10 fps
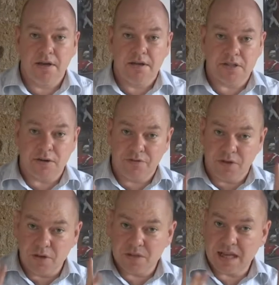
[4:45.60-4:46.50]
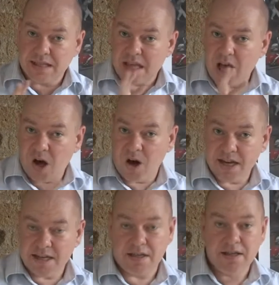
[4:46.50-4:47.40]
So I've used that to
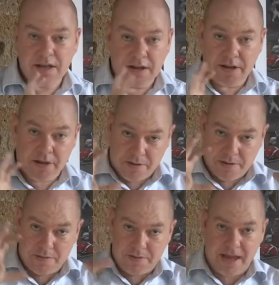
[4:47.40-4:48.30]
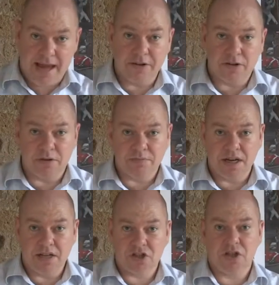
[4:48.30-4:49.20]
hide the Electron
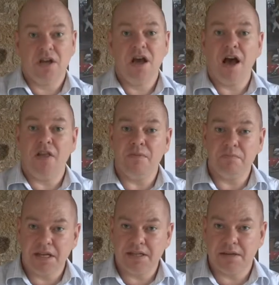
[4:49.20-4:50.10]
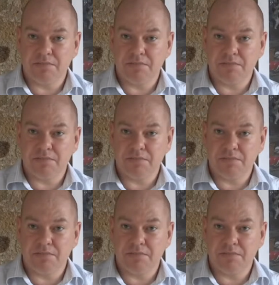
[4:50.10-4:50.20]
Ranger and the medium